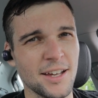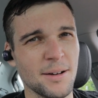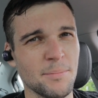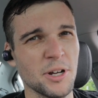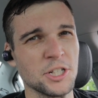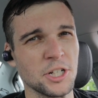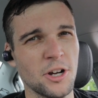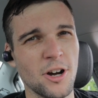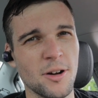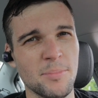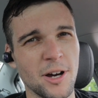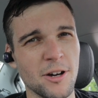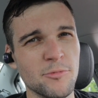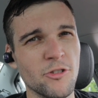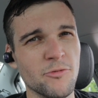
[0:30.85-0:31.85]
a bunch of
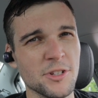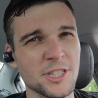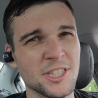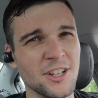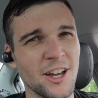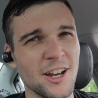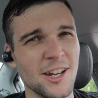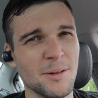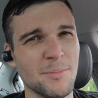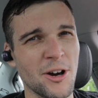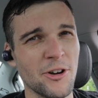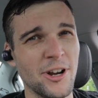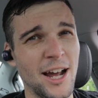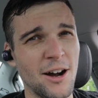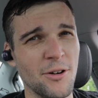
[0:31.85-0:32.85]
compound movements done in
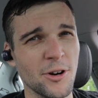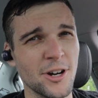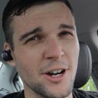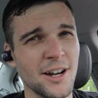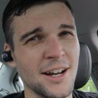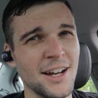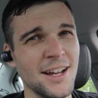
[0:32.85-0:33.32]
about an hour,